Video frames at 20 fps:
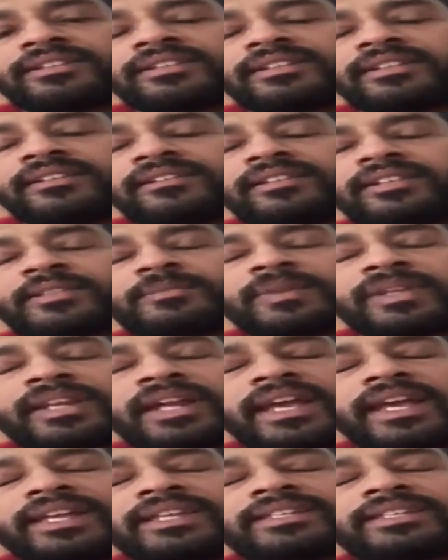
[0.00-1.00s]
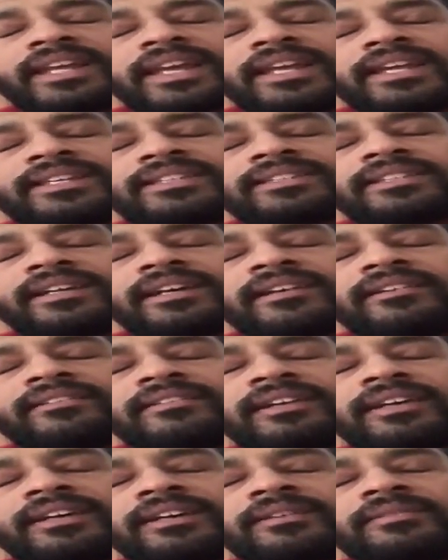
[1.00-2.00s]
As you know, it's been 8 days
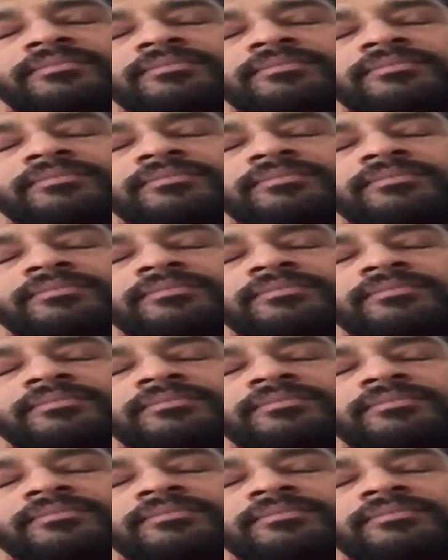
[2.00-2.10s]
now,